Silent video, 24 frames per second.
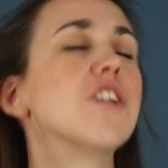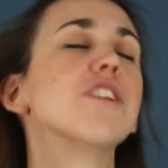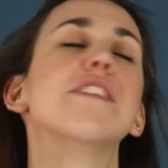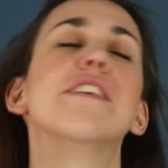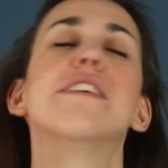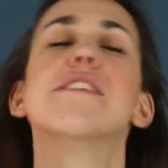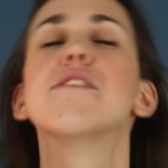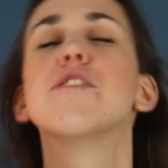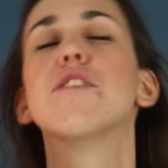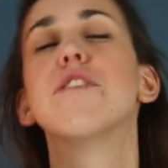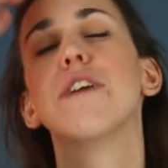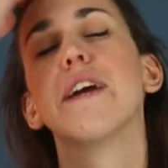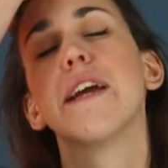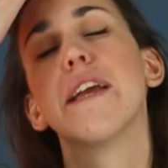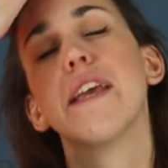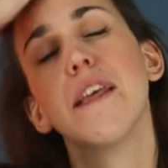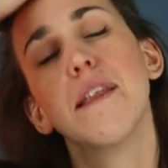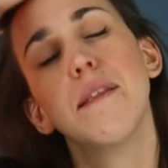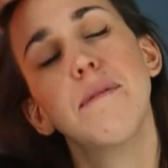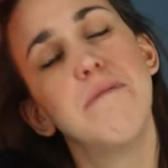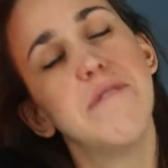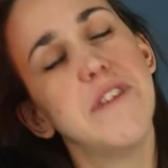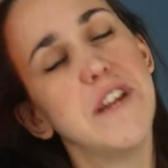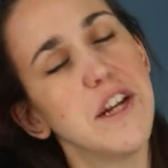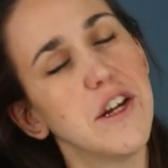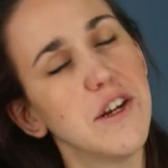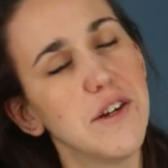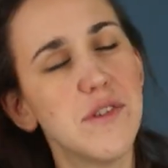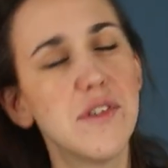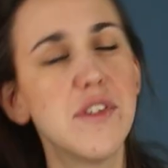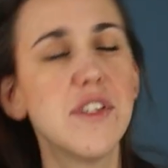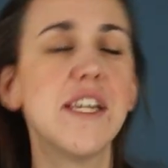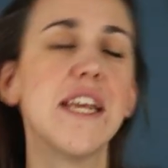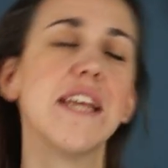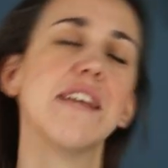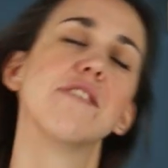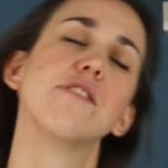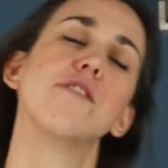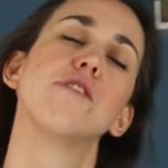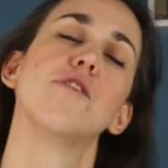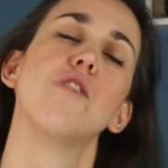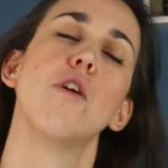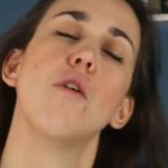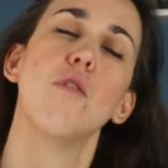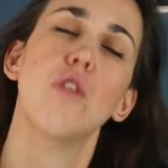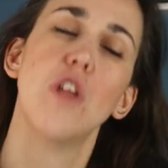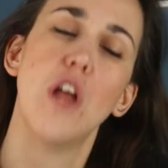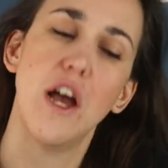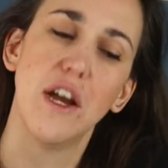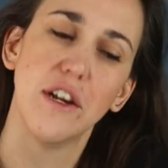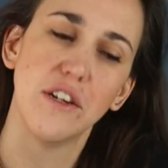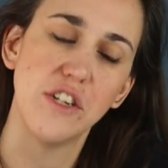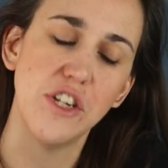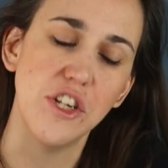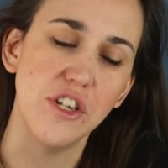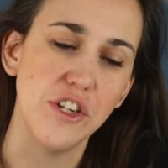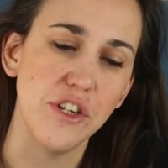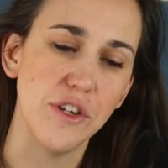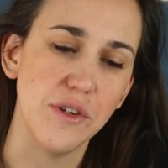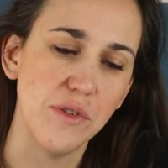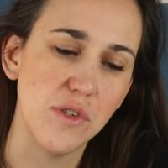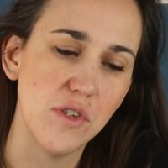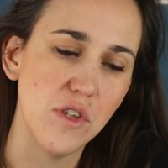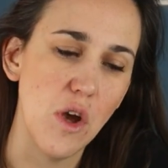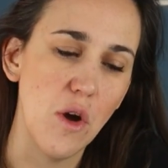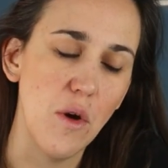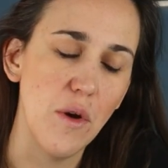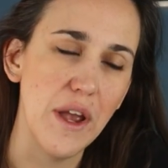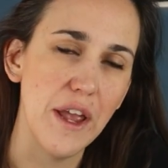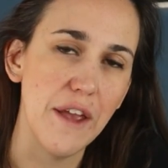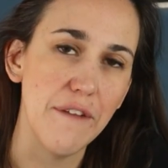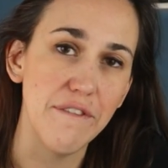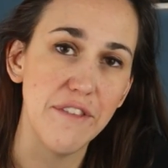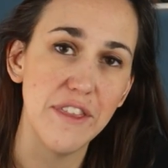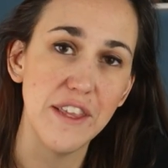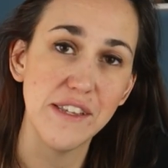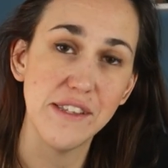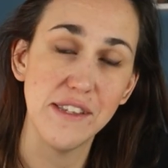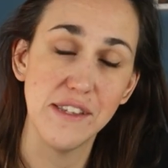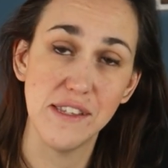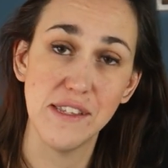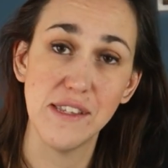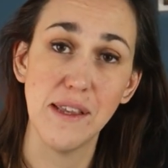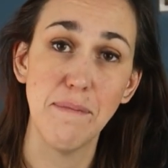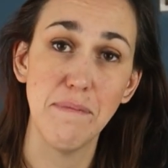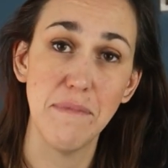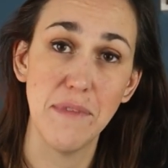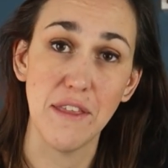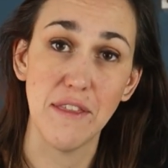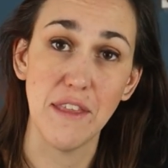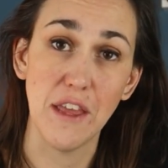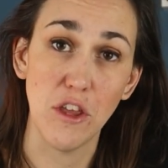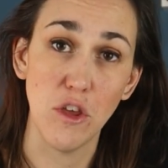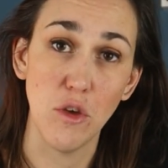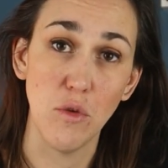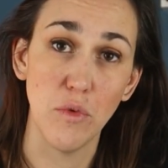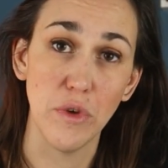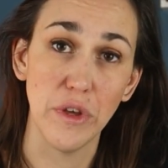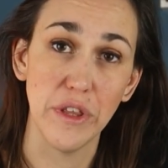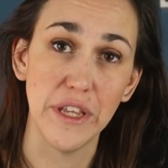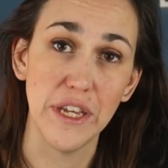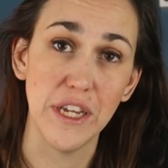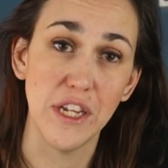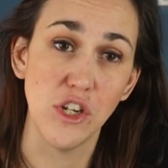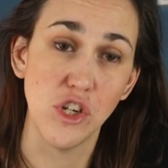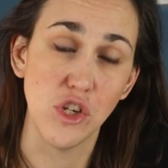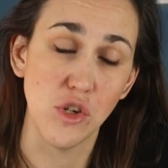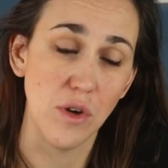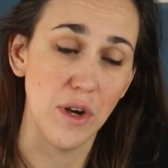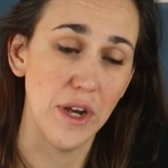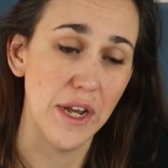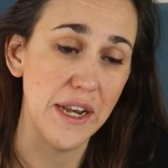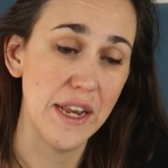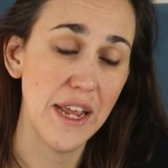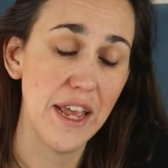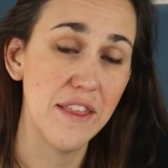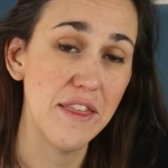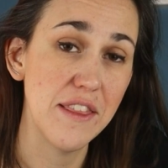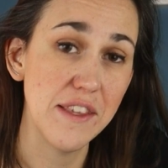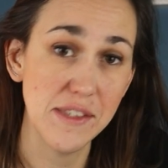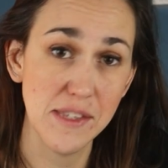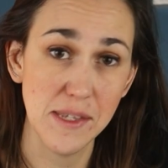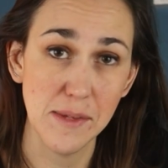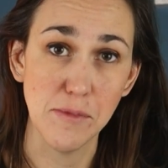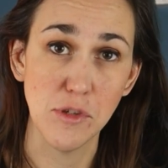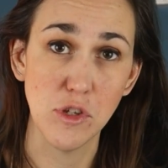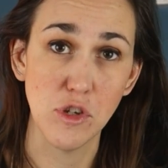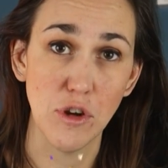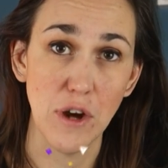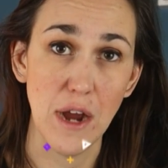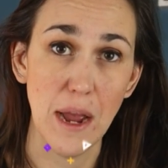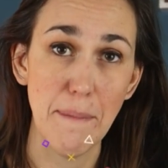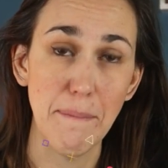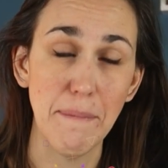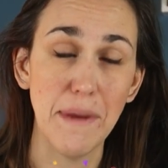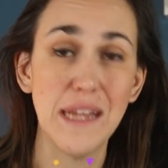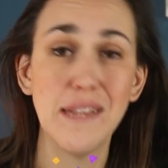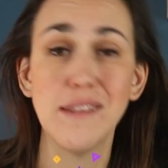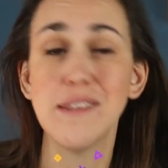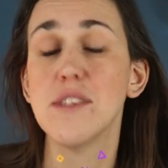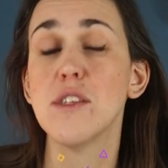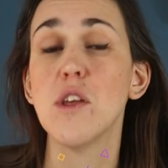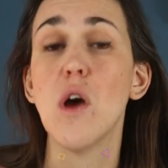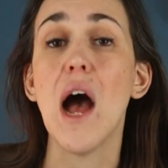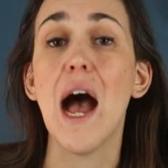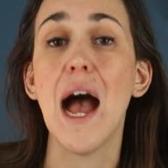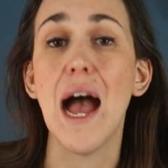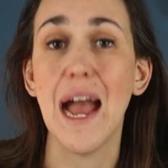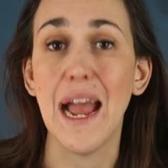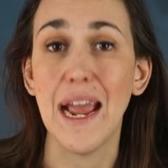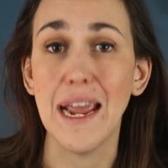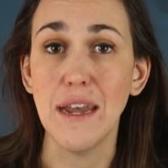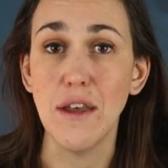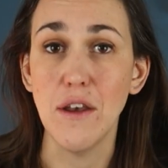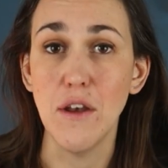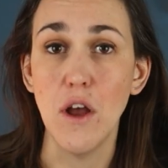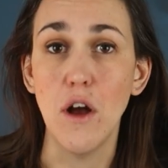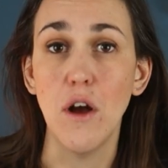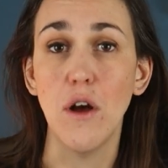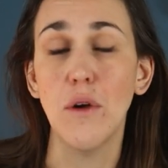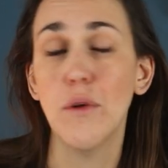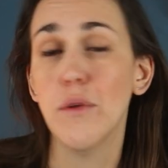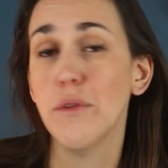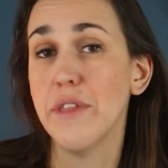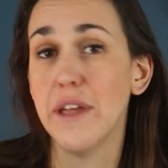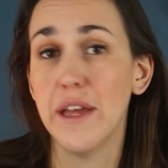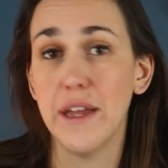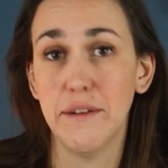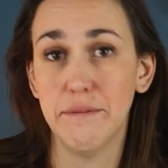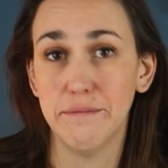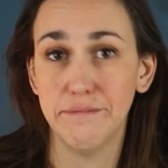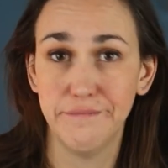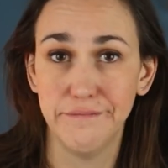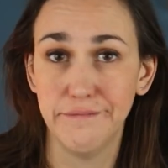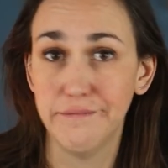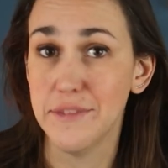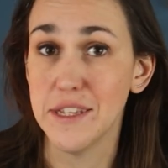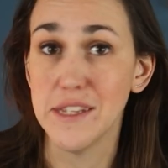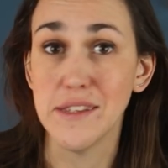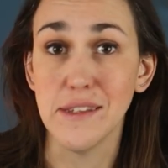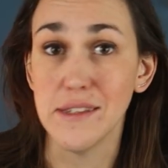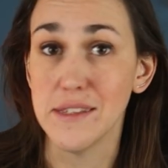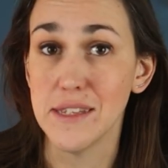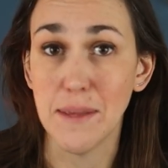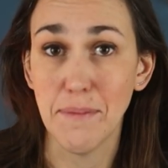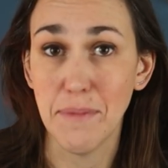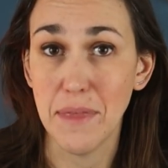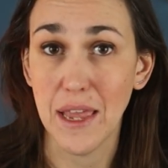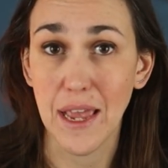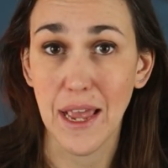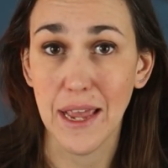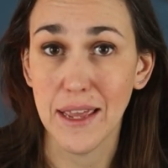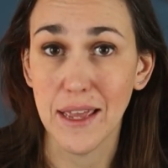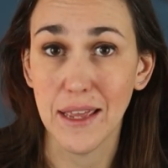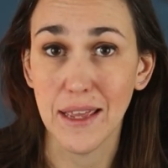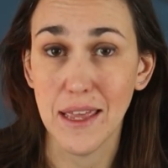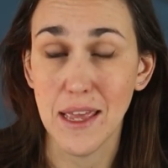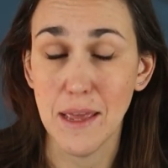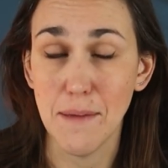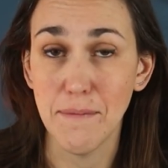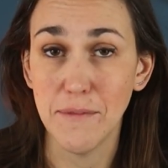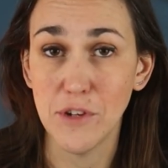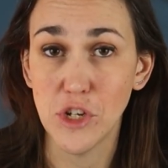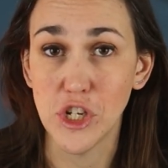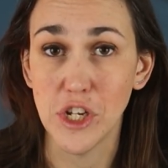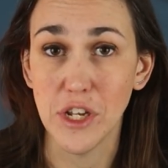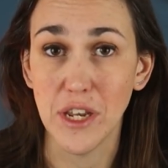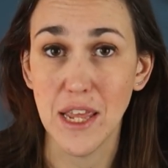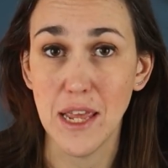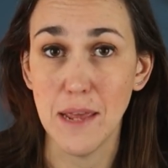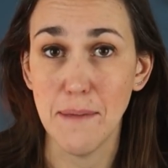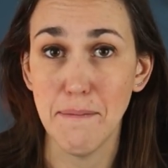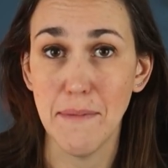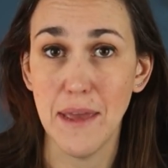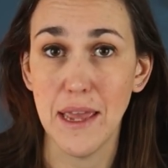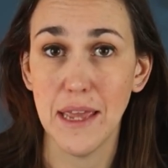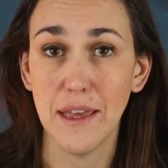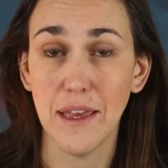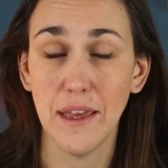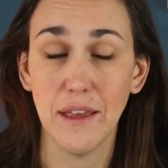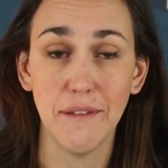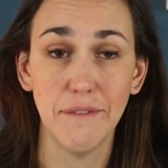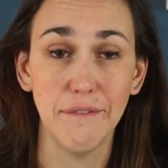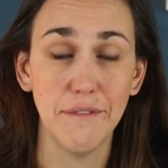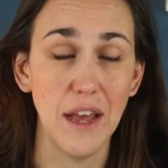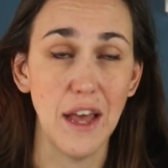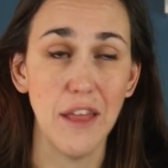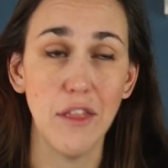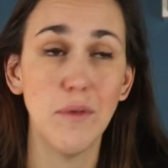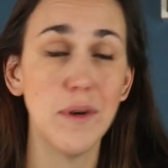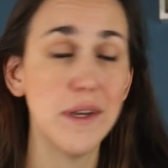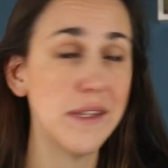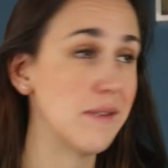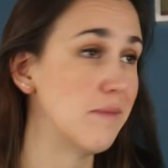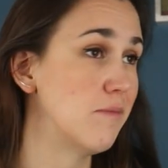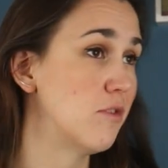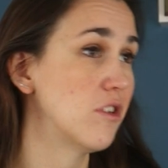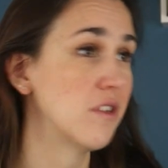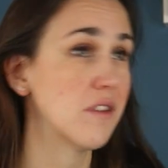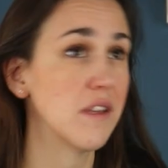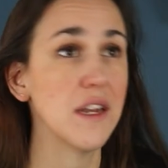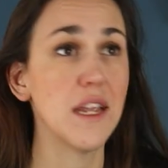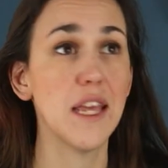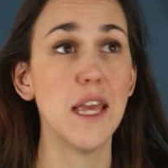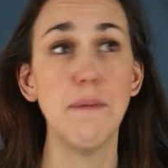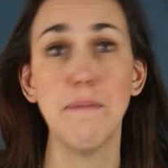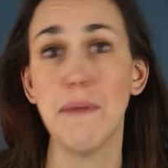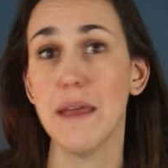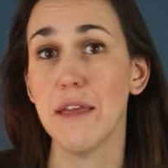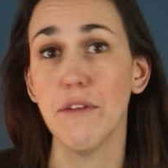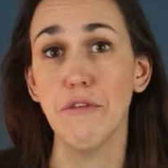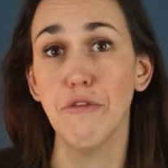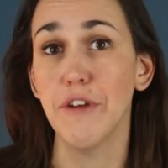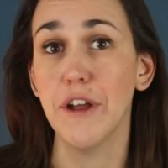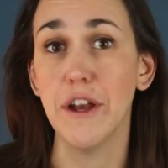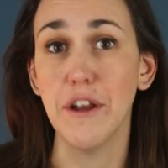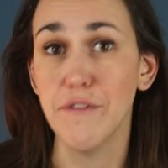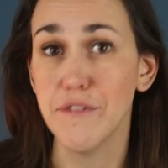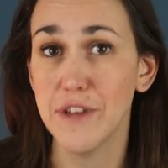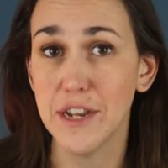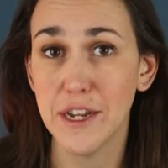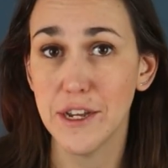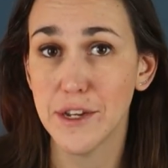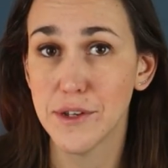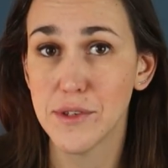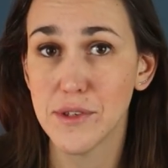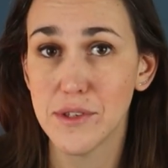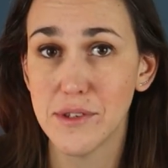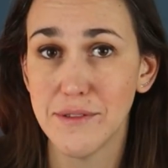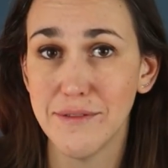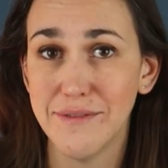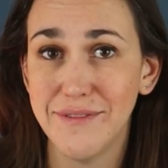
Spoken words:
these curriculum videos take so long to do. So if this is something that you really enjoyed, hit the subscribe button so I know that this is something I should keep making. Otherwise, I'm just gonna keep making funny videos.